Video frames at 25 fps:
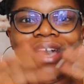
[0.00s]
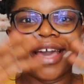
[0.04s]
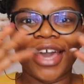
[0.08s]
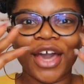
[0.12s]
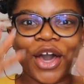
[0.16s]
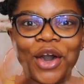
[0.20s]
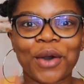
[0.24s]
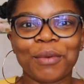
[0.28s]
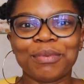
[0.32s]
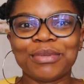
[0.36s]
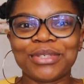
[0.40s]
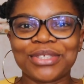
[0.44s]

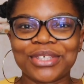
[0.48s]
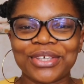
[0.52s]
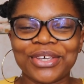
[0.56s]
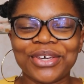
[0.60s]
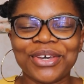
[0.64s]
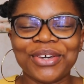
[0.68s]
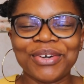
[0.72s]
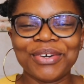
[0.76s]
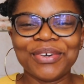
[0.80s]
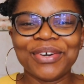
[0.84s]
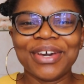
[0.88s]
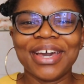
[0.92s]
helps
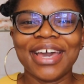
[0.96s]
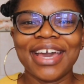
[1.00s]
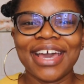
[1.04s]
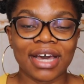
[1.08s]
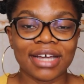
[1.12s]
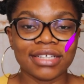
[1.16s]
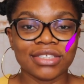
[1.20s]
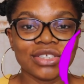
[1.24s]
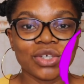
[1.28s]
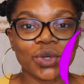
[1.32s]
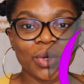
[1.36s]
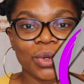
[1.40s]
you
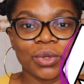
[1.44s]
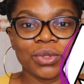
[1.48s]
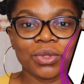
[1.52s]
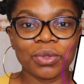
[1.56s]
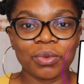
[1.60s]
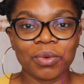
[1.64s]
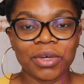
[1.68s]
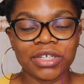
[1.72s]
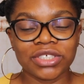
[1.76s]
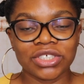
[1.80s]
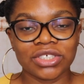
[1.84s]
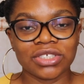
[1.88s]
answer all the
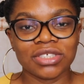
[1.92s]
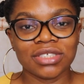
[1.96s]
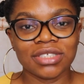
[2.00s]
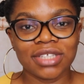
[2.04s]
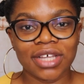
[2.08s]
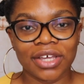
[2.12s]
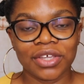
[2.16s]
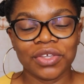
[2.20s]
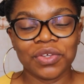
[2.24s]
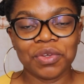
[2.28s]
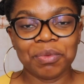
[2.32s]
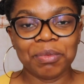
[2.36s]
questions
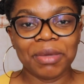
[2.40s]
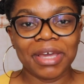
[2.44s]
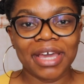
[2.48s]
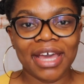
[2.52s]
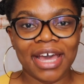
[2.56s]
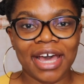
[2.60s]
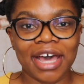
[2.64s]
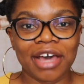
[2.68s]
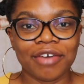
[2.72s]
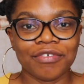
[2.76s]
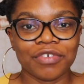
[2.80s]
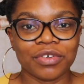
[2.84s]
that you may
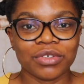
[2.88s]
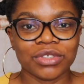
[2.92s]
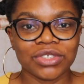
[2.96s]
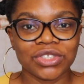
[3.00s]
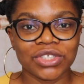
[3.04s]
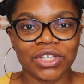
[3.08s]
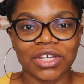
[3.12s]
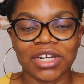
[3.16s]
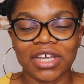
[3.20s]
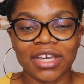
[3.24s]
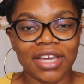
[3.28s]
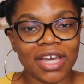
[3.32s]
have
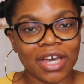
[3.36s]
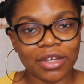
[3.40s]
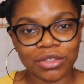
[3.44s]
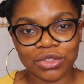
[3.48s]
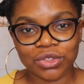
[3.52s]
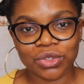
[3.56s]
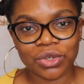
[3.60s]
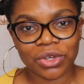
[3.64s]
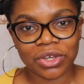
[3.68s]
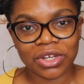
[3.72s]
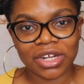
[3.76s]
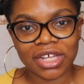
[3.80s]
concerning how
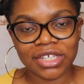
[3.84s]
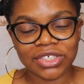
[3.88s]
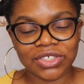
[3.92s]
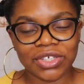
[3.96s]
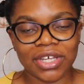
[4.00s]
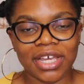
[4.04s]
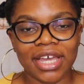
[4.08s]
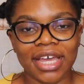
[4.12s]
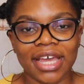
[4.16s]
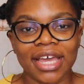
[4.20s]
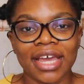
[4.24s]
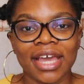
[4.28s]
to grow your
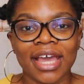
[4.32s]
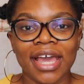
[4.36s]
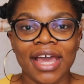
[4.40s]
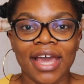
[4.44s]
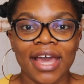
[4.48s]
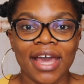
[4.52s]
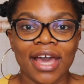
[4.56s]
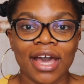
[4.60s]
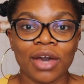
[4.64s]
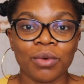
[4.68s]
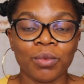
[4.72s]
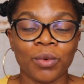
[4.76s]
natural hair
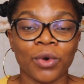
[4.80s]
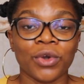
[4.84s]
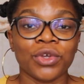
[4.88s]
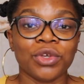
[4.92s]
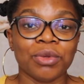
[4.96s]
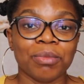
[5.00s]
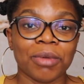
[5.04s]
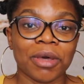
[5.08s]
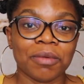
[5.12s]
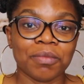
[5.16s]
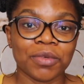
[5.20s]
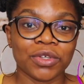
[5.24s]
and what
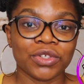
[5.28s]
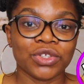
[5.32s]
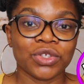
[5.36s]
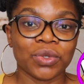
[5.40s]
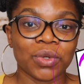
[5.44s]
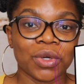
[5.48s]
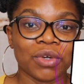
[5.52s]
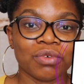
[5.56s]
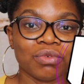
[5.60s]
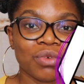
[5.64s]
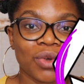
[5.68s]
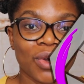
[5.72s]
you might be
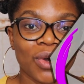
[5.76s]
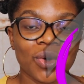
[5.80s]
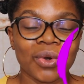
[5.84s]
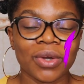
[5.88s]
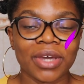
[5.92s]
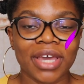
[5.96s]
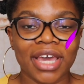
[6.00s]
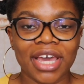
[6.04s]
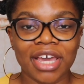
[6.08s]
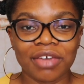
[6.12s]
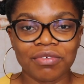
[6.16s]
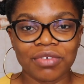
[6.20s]
doing
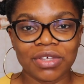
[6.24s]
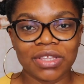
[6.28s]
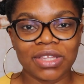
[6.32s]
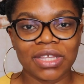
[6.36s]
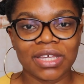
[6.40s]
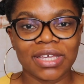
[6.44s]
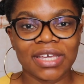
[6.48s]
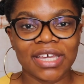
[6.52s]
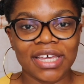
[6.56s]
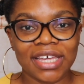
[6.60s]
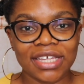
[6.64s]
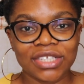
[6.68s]
wrong.
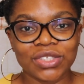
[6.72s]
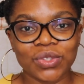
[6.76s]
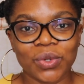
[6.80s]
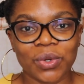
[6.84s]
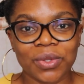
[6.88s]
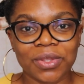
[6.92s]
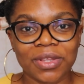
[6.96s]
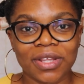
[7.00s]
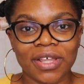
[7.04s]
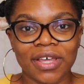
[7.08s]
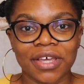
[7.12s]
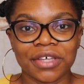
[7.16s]
Everything is
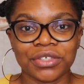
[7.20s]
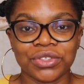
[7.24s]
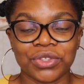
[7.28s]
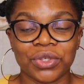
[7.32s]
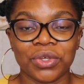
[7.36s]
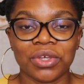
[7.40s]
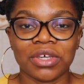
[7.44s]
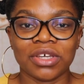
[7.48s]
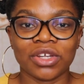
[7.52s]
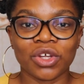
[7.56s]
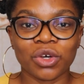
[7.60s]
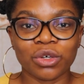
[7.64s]
on there, so
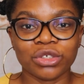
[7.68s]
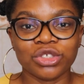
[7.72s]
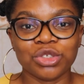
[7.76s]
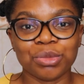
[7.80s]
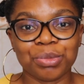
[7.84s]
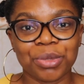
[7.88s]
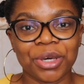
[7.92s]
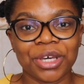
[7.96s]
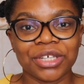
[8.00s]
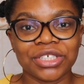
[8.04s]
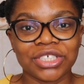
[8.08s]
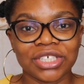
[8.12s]
you can also
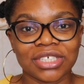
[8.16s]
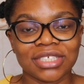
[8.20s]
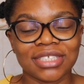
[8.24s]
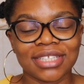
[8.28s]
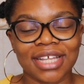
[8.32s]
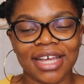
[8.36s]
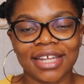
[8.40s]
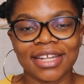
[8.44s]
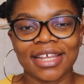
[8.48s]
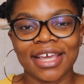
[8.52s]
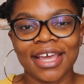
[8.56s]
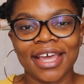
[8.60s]
purchase
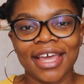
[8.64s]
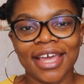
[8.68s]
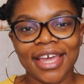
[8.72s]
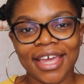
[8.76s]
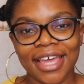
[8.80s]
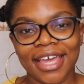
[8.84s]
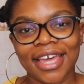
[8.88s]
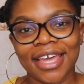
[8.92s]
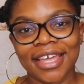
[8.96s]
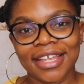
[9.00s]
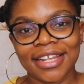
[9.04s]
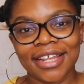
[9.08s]
that
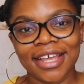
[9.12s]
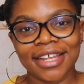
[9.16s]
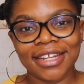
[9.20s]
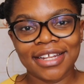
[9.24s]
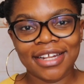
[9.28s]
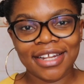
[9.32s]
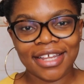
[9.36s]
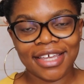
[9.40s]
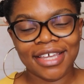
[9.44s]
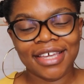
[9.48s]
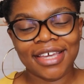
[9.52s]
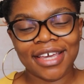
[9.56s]
in the
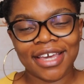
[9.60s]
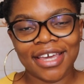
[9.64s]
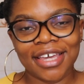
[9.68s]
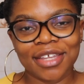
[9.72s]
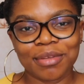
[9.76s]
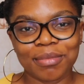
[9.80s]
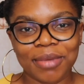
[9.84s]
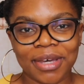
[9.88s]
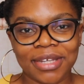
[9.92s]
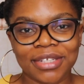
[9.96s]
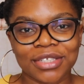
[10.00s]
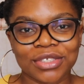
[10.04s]
link in my